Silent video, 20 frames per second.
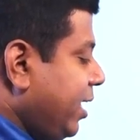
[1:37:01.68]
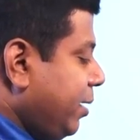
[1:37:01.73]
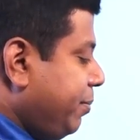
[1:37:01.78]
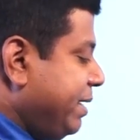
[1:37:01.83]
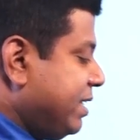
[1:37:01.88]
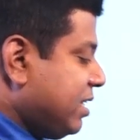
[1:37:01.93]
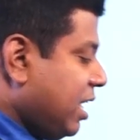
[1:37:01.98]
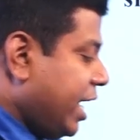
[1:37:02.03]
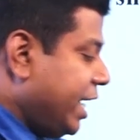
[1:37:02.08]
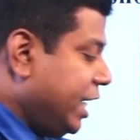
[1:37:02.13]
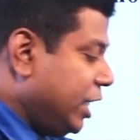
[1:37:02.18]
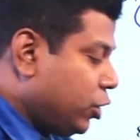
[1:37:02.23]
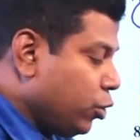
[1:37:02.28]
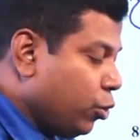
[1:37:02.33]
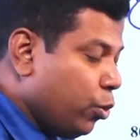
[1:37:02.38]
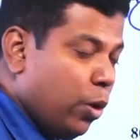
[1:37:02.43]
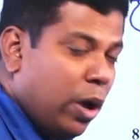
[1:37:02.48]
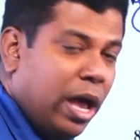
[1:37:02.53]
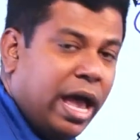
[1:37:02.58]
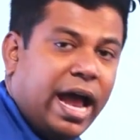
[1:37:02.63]
that means
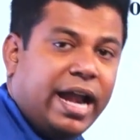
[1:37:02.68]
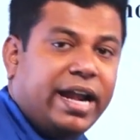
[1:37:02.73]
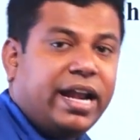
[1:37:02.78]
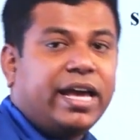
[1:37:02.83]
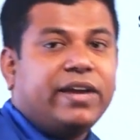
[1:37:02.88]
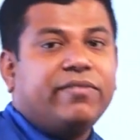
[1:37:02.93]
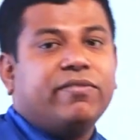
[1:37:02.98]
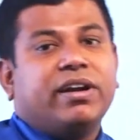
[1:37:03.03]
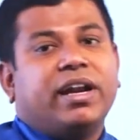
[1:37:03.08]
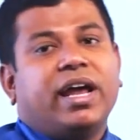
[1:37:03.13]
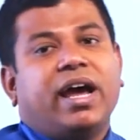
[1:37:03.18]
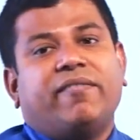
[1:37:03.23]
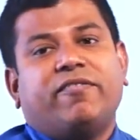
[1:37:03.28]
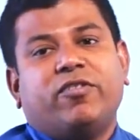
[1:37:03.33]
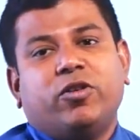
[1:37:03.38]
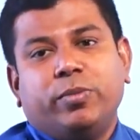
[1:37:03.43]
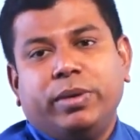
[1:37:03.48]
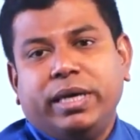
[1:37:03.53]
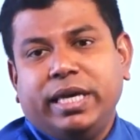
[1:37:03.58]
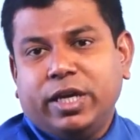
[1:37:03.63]
I2 and I1 have
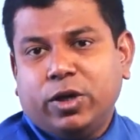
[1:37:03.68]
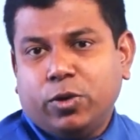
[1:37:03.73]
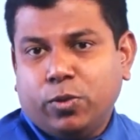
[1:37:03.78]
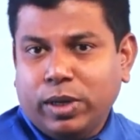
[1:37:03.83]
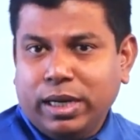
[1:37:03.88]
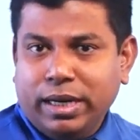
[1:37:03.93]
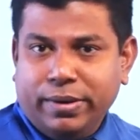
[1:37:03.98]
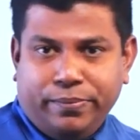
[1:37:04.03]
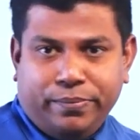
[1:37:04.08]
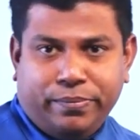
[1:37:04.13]
to be equal.